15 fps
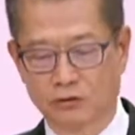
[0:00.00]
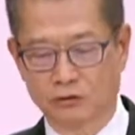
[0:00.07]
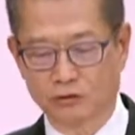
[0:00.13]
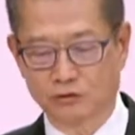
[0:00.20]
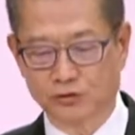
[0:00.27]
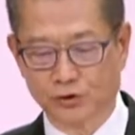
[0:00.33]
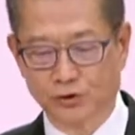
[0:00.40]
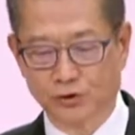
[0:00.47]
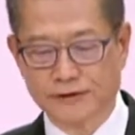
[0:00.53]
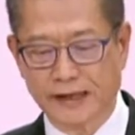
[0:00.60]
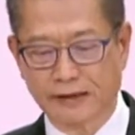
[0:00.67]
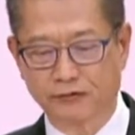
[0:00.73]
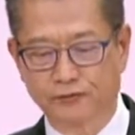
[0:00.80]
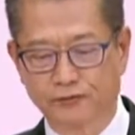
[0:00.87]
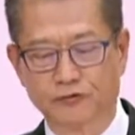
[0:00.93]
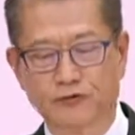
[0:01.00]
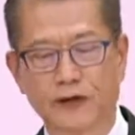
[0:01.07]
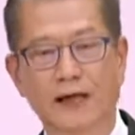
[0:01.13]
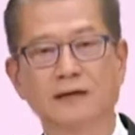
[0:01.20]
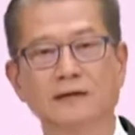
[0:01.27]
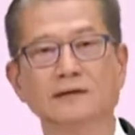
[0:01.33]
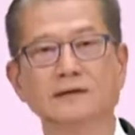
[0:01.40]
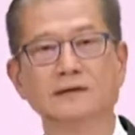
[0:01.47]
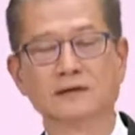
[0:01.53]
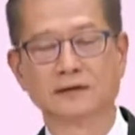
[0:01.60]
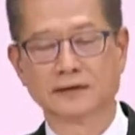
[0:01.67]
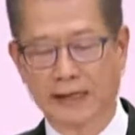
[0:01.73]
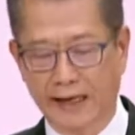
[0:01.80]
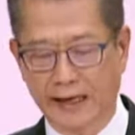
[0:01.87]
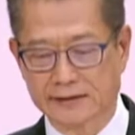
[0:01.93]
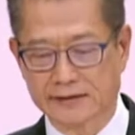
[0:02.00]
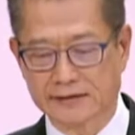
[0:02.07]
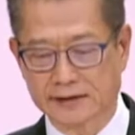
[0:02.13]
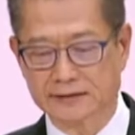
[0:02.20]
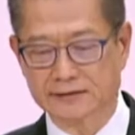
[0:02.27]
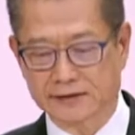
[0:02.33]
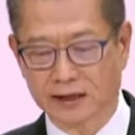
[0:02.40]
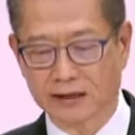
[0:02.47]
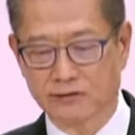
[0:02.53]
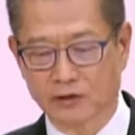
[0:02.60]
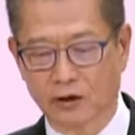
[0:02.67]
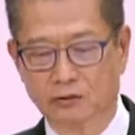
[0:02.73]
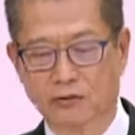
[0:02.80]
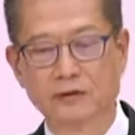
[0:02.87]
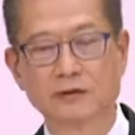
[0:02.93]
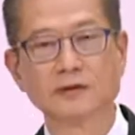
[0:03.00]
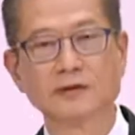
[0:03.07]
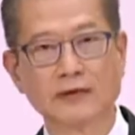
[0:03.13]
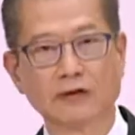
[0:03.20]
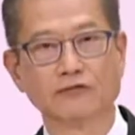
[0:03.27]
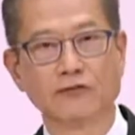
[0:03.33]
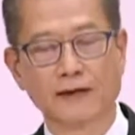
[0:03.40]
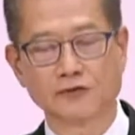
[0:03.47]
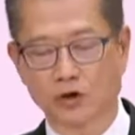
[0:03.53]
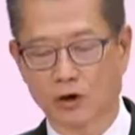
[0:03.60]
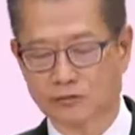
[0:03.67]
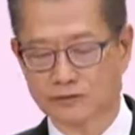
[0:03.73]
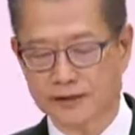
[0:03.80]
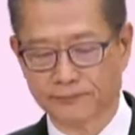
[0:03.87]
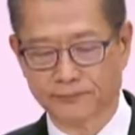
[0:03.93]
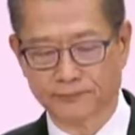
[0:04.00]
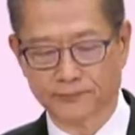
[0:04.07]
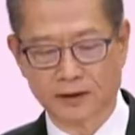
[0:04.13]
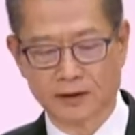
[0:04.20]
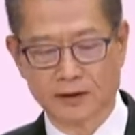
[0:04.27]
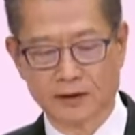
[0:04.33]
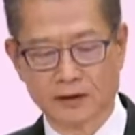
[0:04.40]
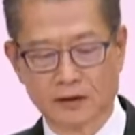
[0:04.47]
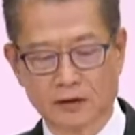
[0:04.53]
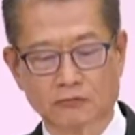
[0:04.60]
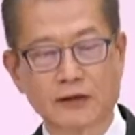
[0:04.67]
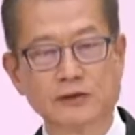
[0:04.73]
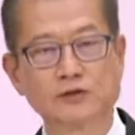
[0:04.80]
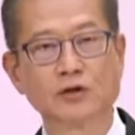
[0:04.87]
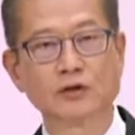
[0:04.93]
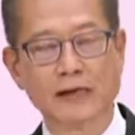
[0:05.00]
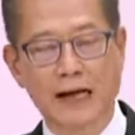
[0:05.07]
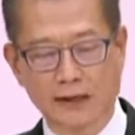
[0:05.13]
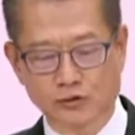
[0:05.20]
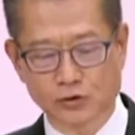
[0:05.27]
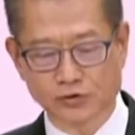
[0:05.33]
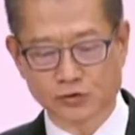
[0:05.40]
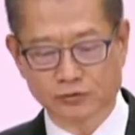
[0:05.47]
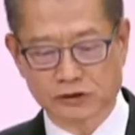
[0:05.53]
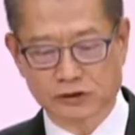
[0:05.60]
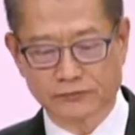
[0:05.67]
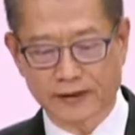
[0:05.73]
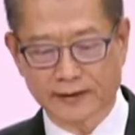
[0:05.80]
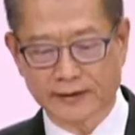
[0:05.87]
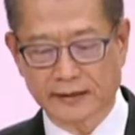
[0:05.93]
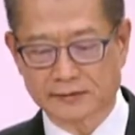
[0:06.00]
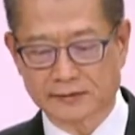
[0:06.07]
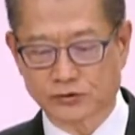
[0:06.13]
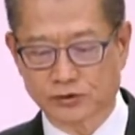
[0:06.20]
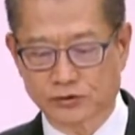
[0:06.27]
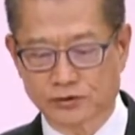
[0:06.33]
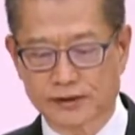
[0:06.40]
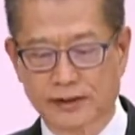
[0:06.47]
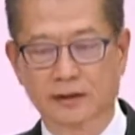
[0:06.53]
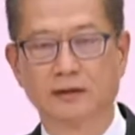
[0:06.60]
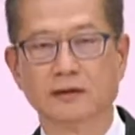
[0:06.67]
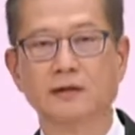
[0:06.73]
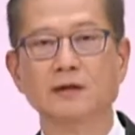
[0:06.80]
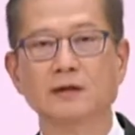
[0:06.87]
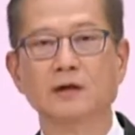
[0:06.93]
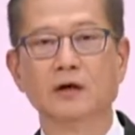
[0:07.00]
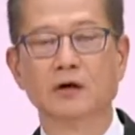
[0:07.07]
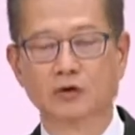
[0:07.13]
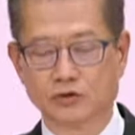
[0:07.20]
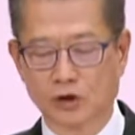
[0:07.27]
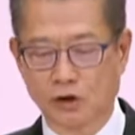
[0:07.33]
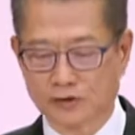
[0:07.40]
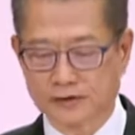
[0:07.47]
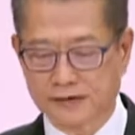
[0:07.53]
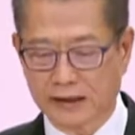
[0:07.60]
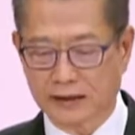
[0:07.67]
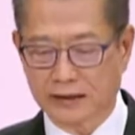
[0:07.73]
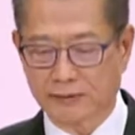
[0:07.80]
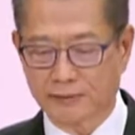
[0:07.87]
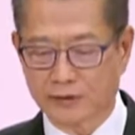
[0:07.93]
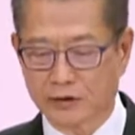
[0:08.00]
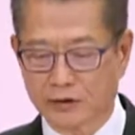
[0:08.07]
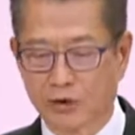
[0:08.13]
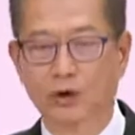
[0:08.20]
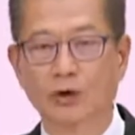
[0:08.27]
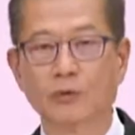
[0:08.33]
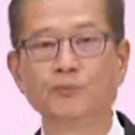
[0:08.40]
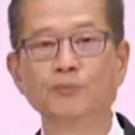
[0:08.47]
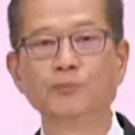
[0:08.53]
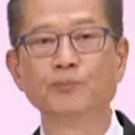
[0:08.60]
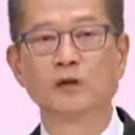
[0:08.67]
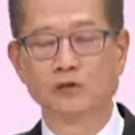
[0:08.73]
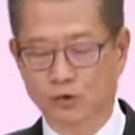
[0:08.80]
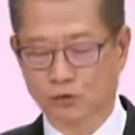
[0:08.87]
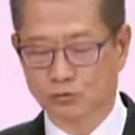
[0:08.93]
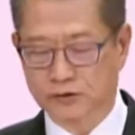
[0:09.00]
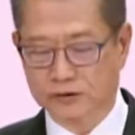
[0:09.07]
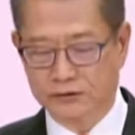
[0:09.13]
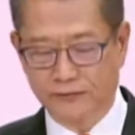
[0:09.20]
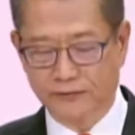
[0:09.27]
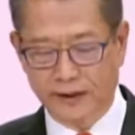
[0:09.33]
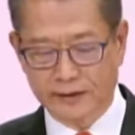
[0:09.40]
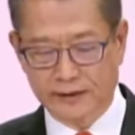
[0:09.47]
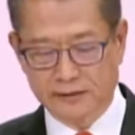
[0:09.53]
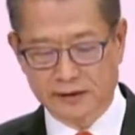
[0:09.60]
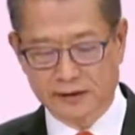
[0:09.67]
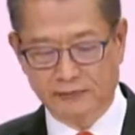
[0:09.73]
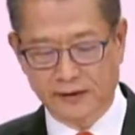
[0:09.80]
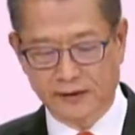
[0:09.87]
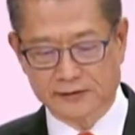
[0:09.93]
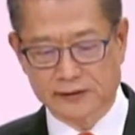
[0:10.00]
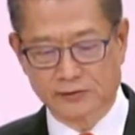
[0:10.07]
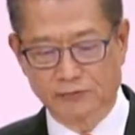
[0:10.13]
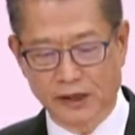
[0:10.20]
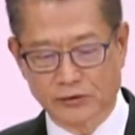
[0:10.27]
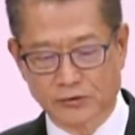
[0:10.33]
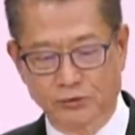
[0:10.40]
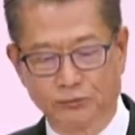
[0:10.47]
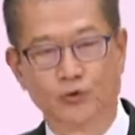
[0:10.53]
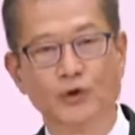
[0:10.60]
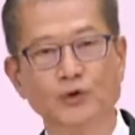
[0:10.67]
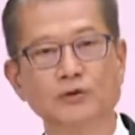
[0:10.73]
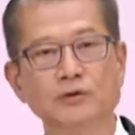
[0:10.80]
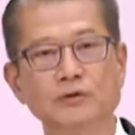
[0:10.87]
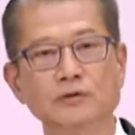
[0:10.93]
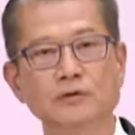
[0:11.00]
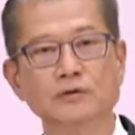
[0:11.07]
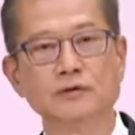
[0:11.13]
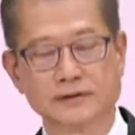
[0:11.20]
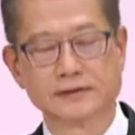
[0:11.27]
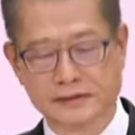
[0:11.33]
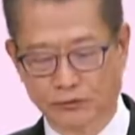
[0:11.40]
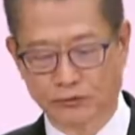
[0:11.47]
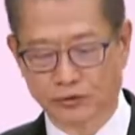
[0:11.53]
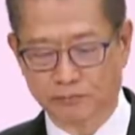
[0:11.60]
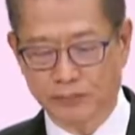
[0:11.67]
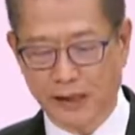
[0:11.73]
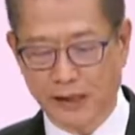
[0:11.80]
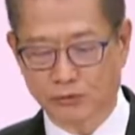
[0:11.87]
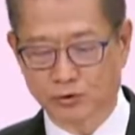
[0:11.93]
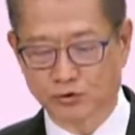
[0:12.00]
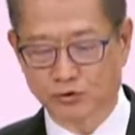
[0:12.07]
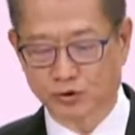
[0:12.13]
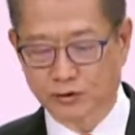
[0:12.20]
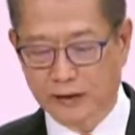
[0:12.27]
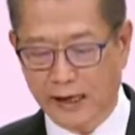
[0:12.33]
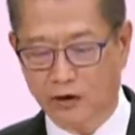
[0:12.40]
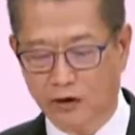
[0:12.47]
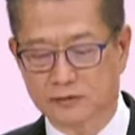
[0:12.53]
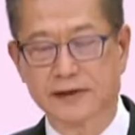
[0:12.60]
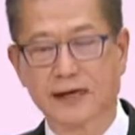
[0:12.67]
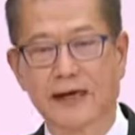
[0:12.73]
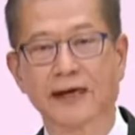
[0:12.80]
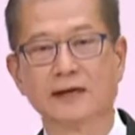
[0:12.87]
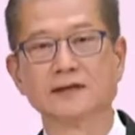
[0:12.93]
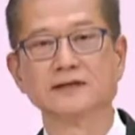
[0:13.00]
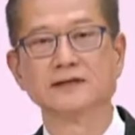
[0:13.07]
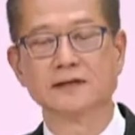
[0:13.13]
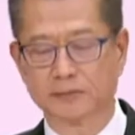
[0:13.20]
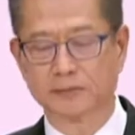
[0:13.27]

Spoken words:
For enterprises, digitalization can help on transformation and empowerment, quality and quantity improvement, and innovation stimulation. In order to accelerate the progress of the digital economy, I will set up a digital economy